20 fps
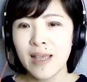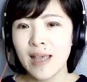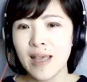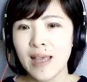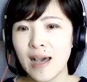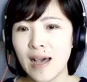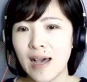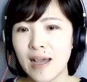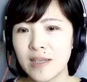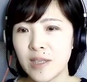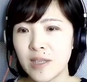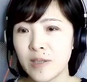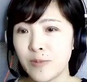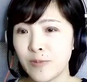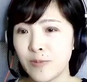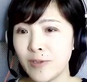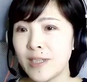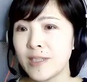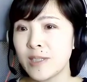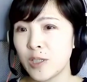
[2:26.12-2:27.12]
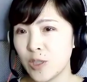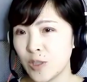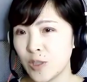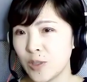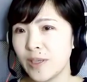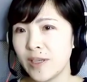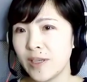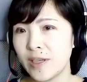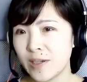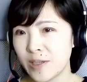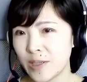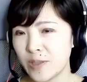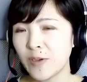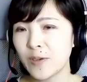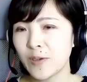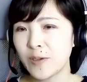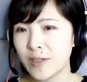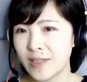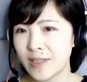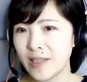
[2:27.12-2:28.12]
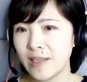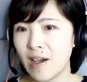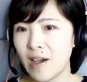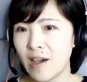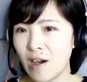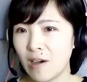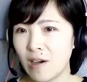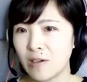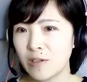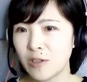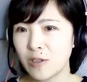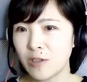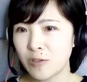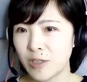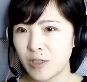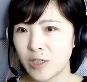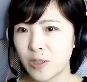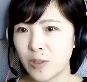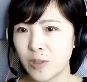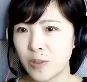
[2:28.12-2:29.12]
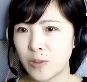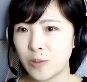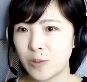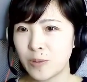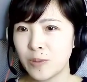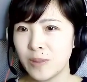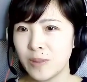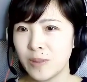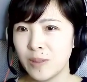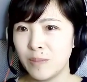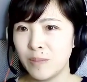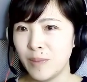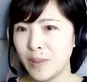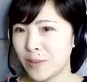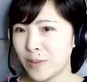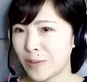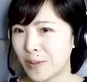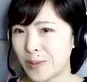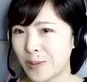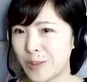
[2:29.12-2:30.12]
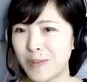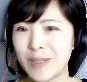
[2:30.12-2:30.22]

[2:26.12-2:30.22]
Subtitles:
and the recent 2 years focusing on critical minerals.